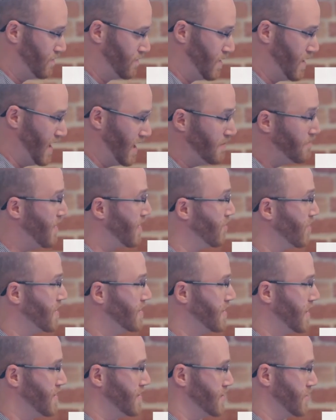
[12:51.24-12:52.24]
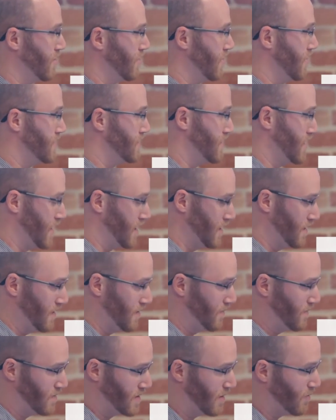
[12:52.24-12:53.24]
in-memory data store. It's like
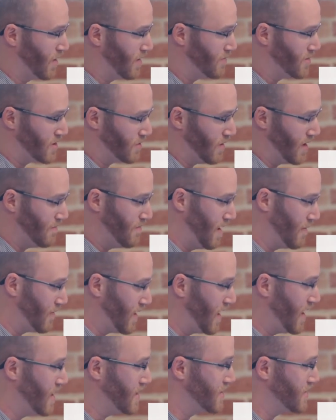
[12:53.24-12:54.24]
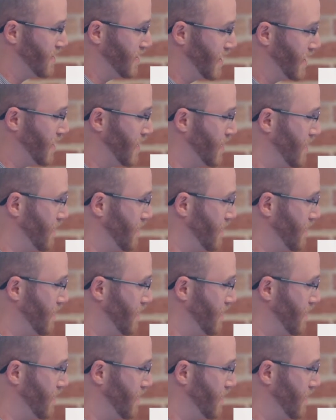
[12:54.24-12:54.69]
somewhere between Memcache and like a